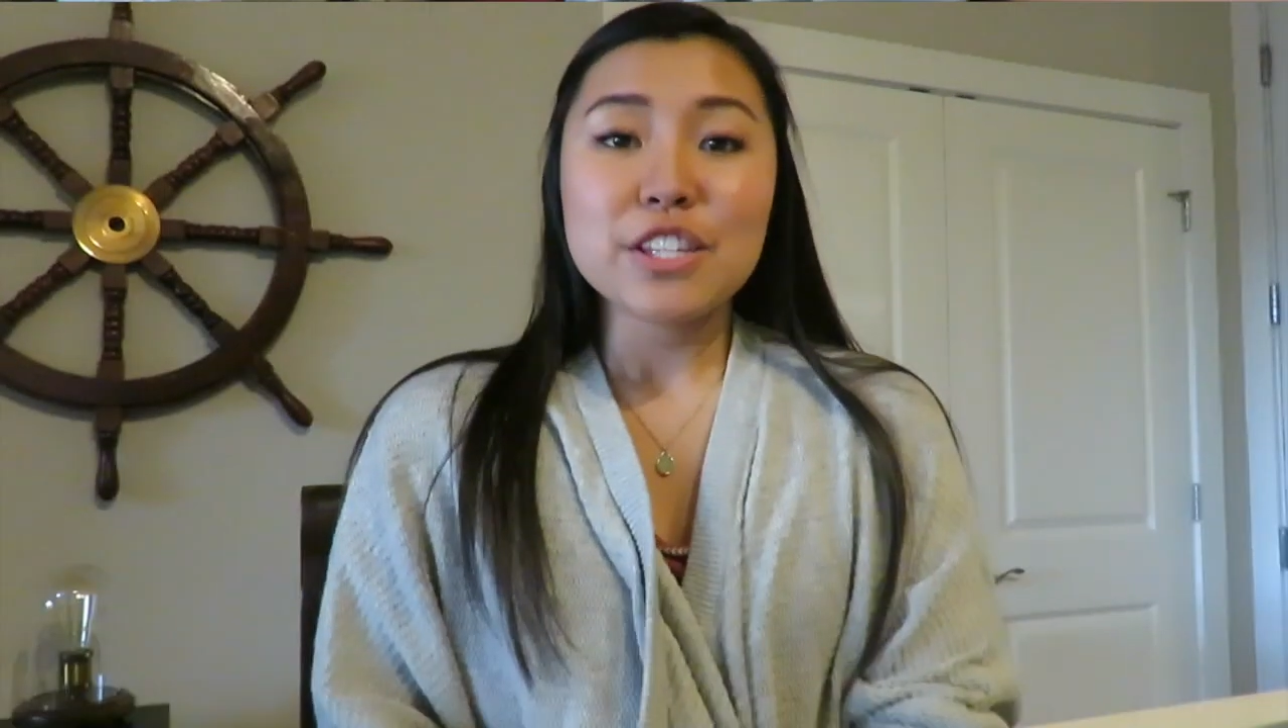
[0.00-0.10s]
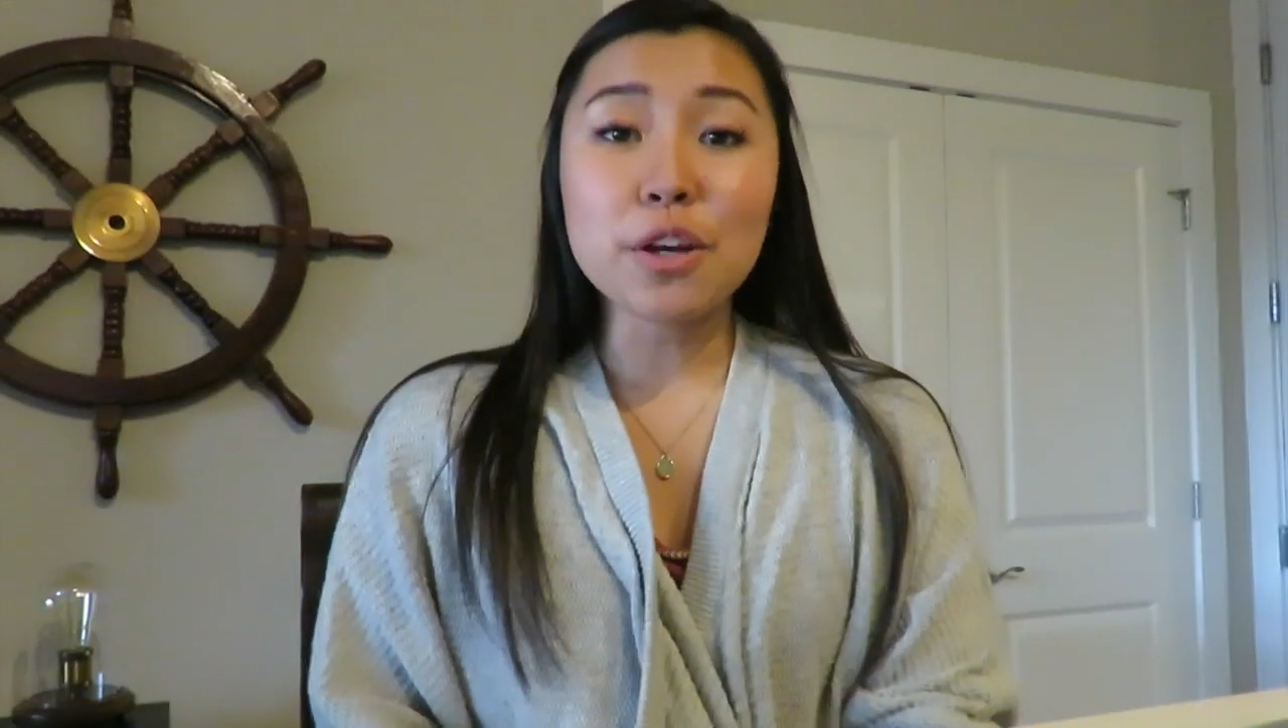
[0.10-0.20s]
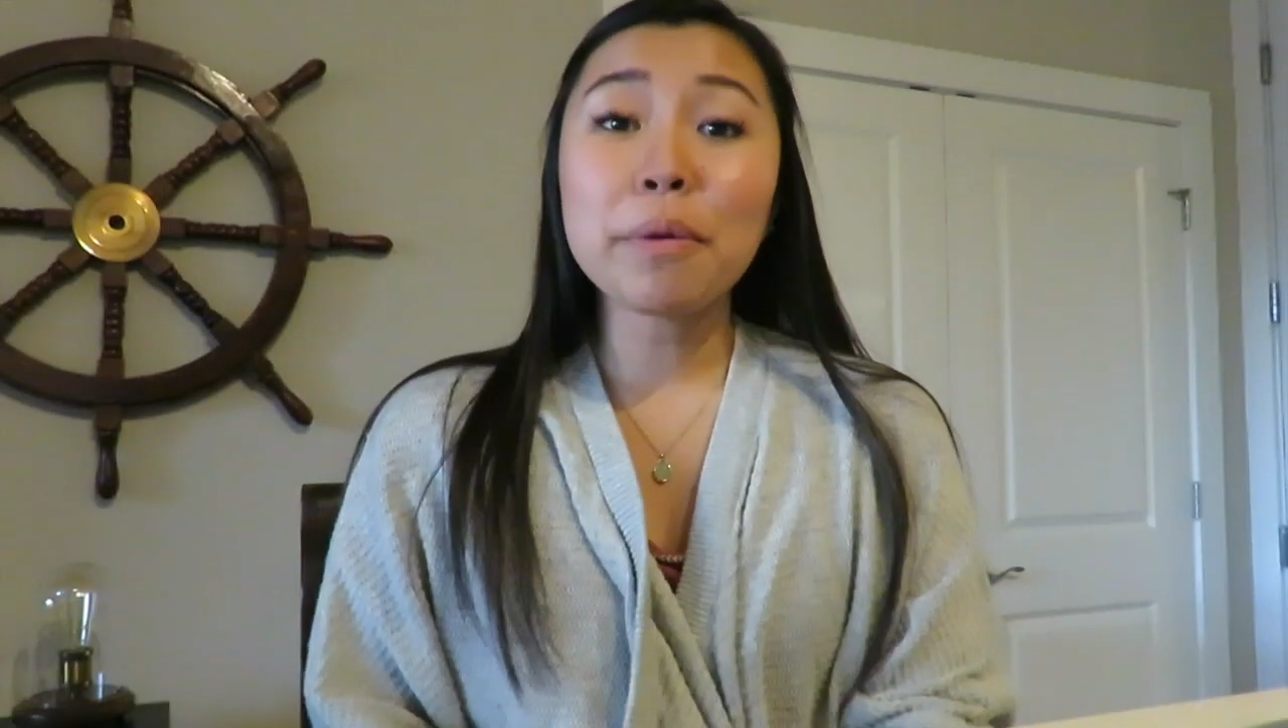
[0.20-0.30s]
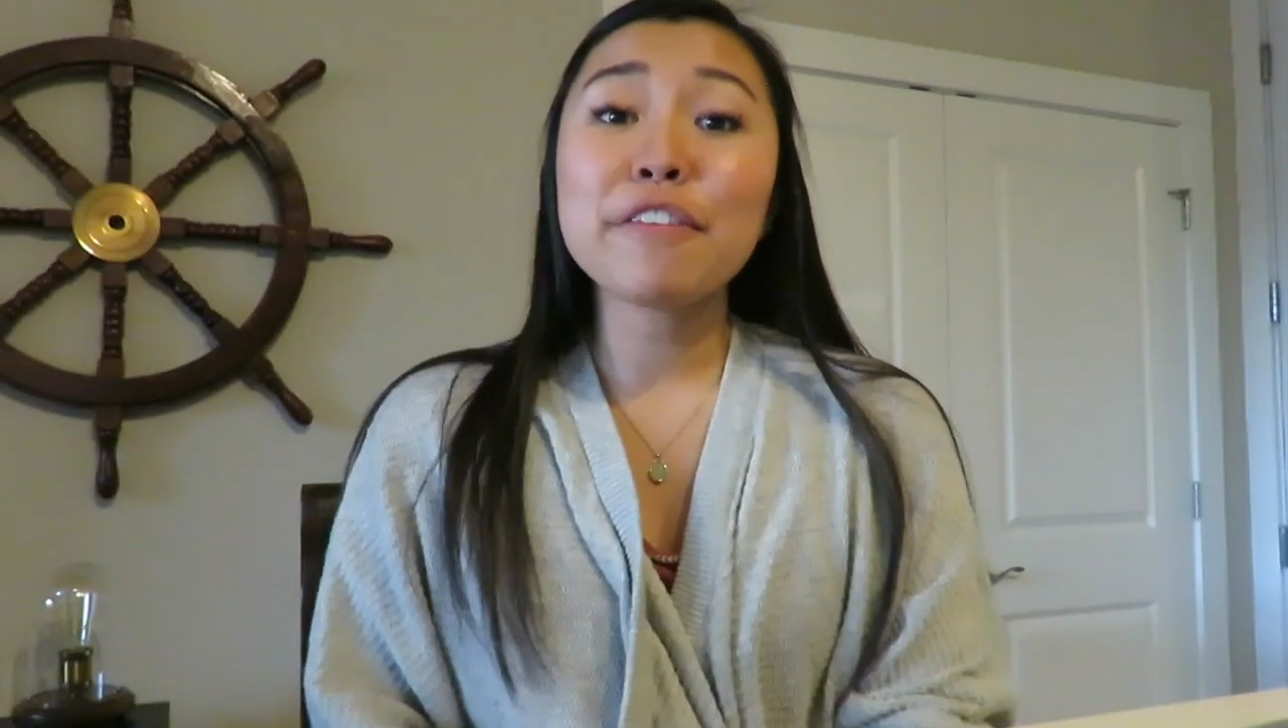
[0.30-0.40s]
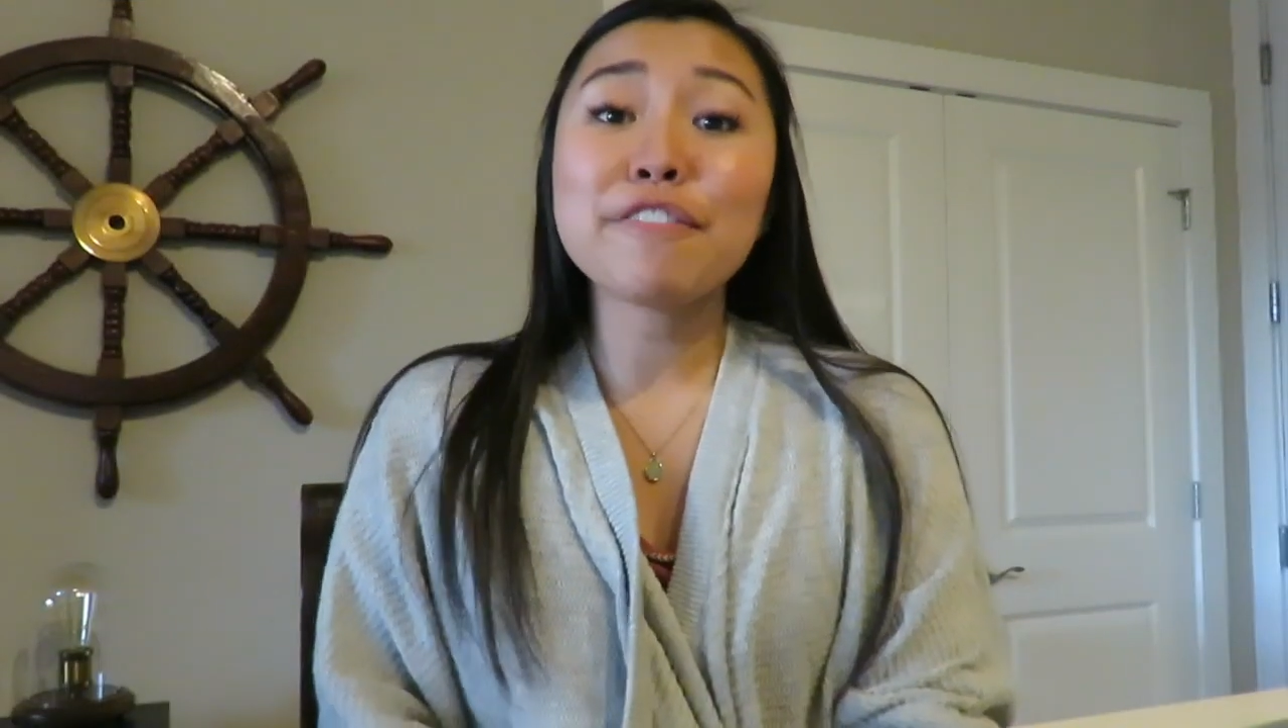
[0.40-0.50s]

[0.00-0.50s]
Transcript: So my